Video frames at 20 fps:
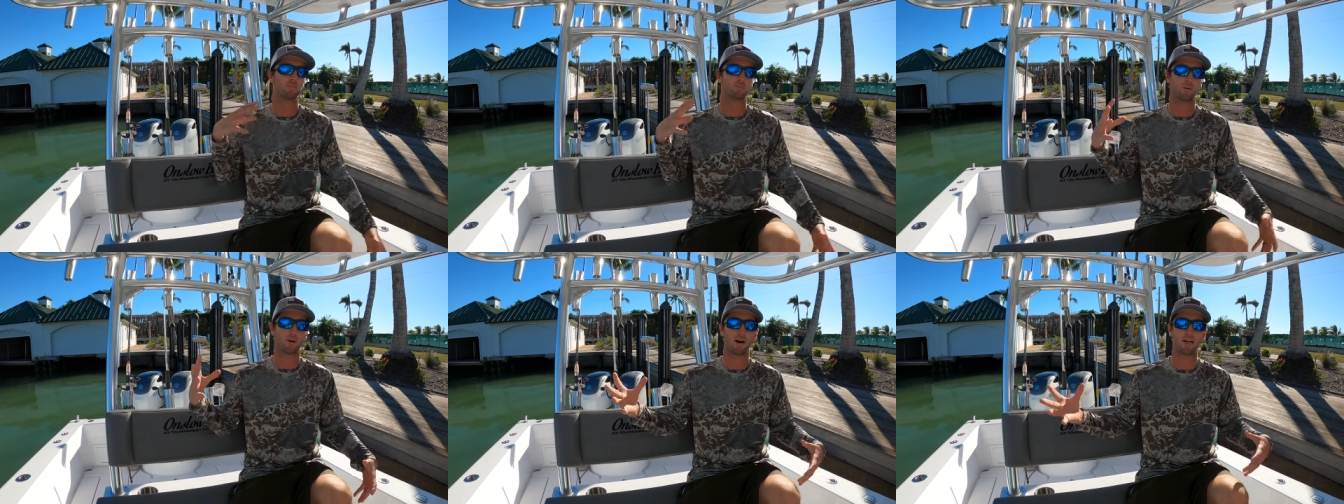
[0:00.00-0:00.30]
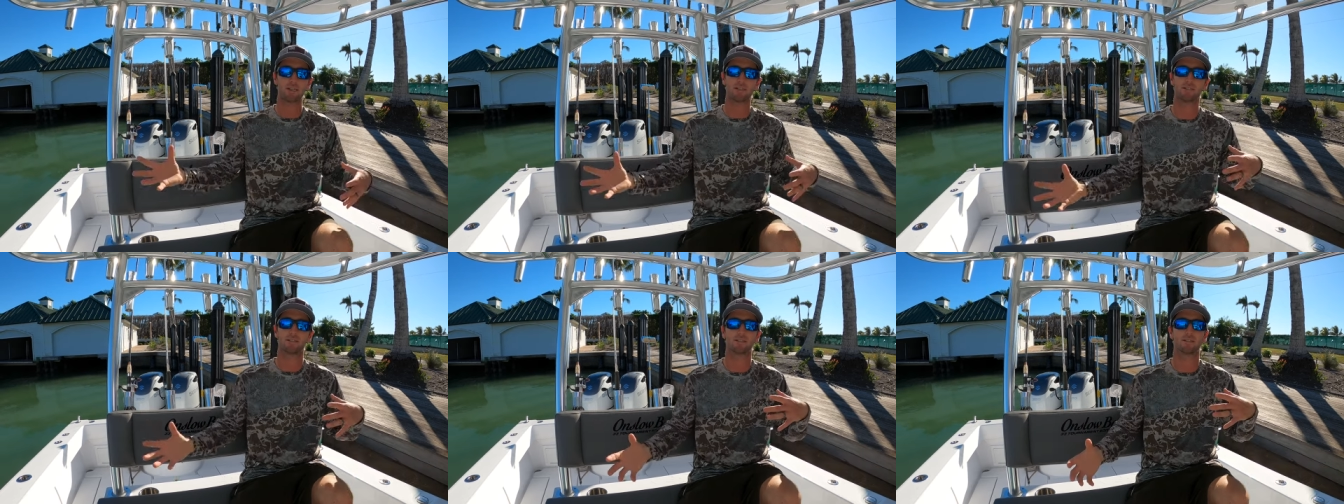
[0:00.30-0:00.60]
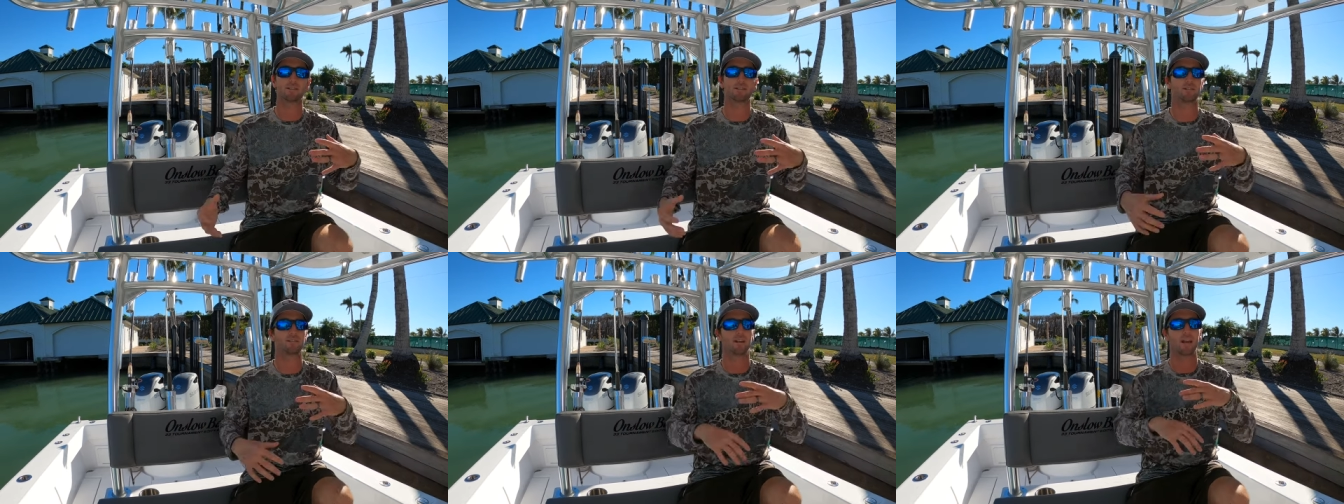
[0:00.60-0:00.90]

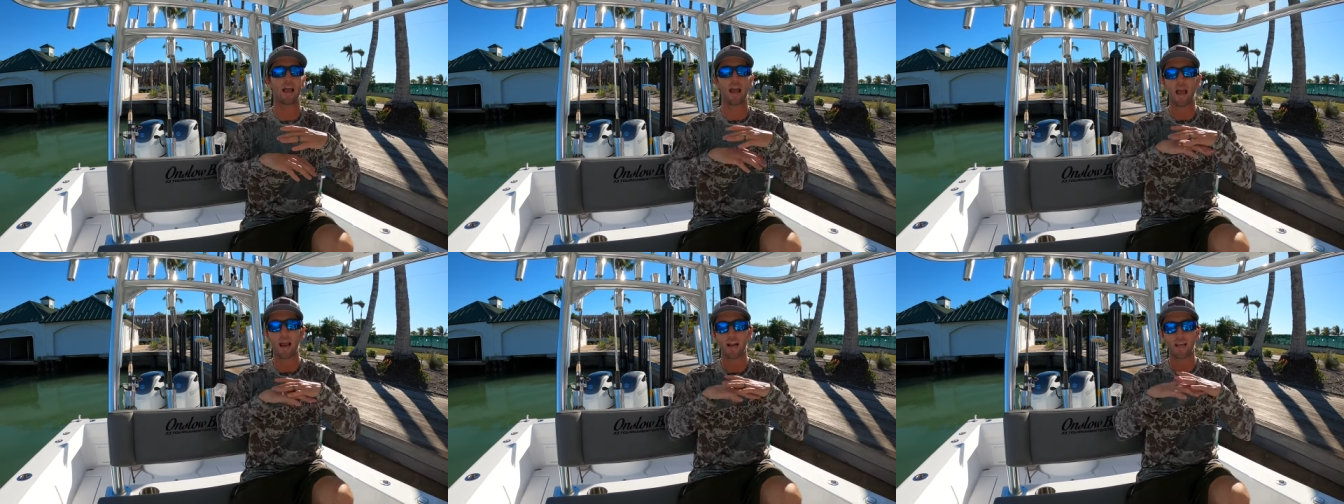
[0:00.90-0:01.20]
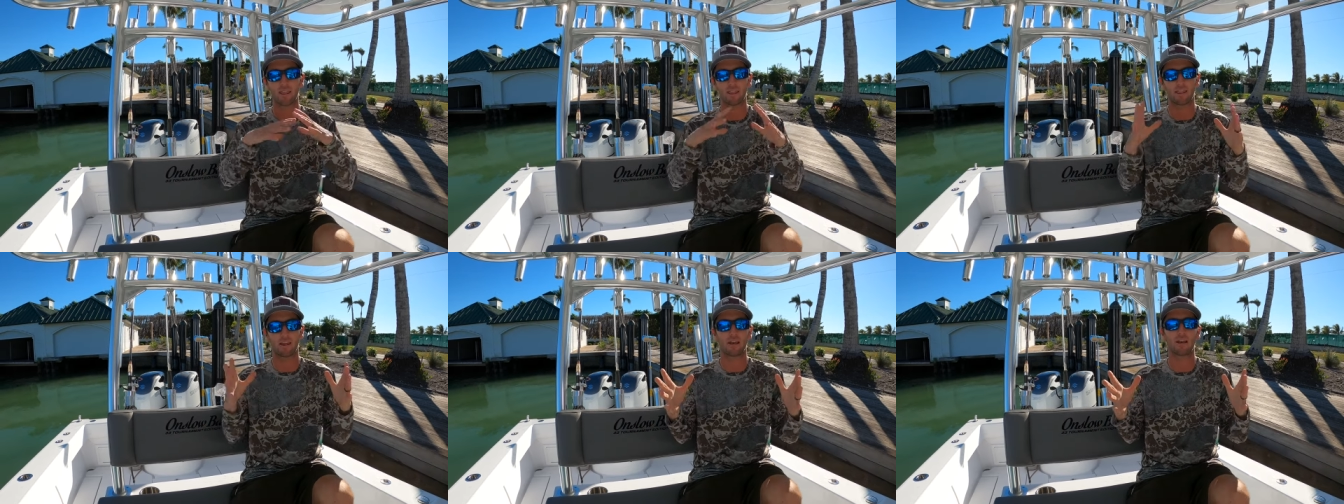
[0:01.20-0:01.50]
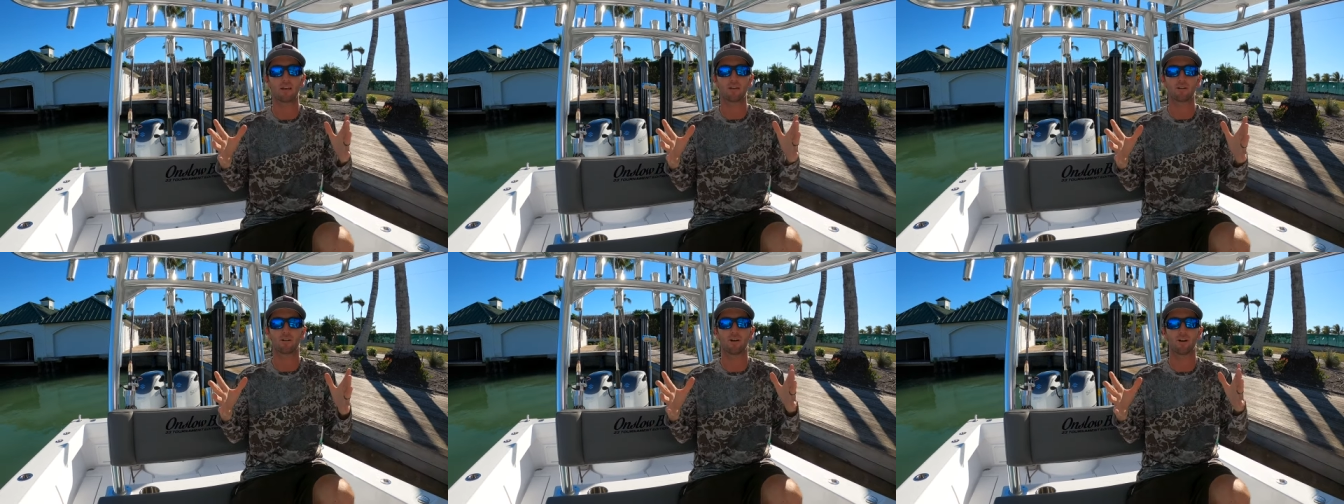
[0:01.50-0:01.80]
prices,
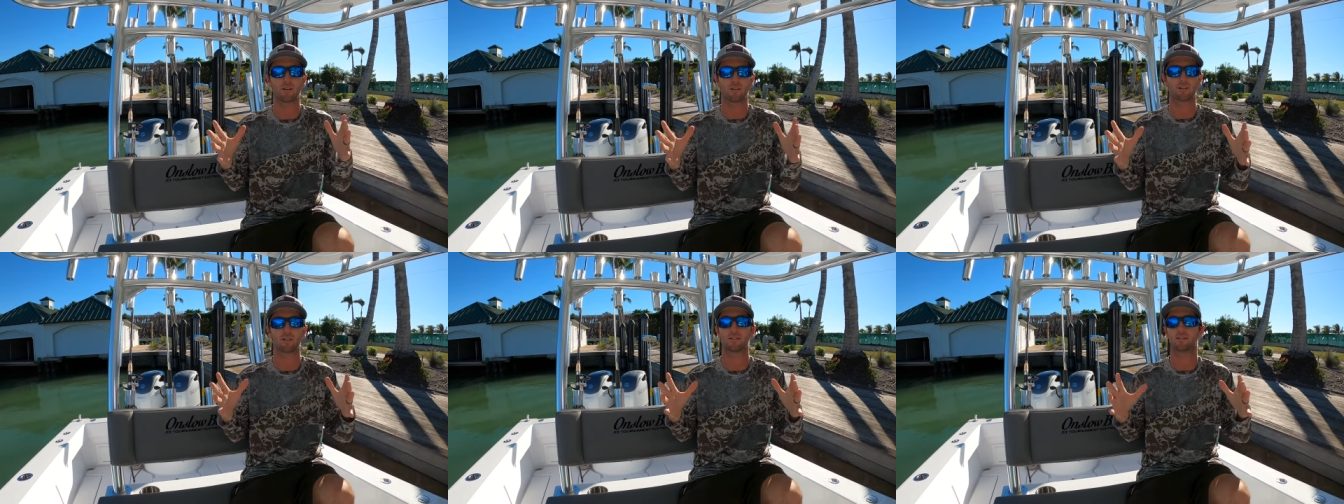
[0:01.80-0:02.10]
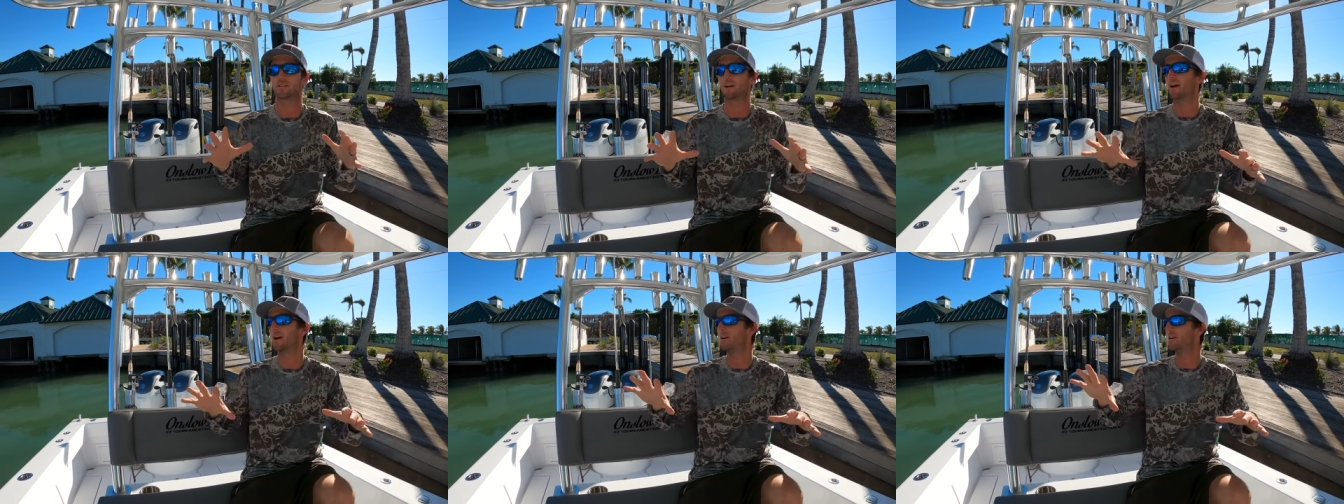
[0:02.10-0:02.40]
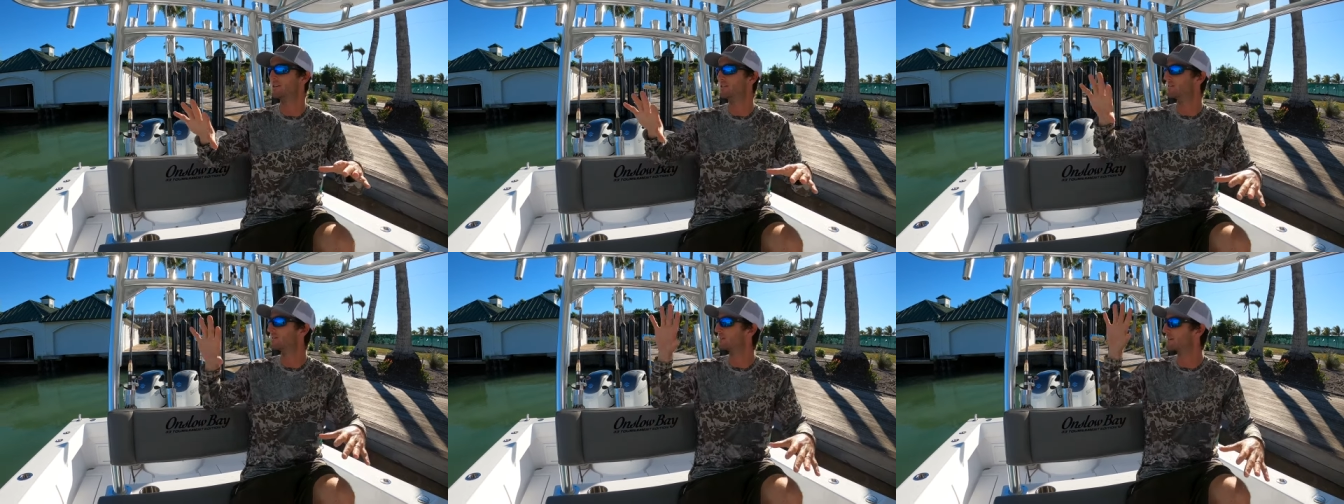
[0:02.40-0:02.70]
anything your heart's
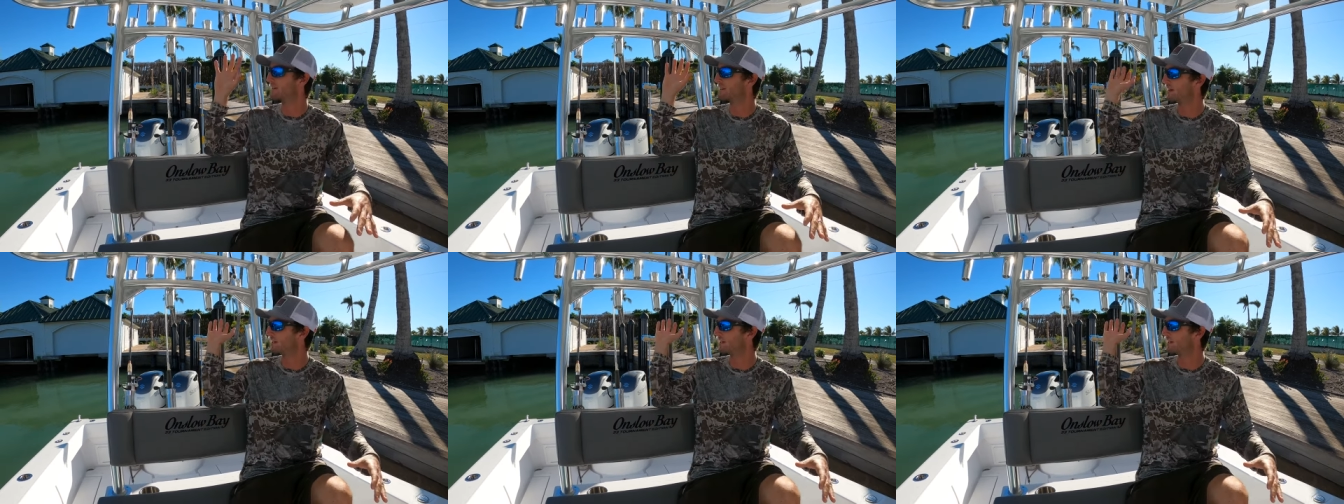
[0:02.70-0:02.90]
desire. You can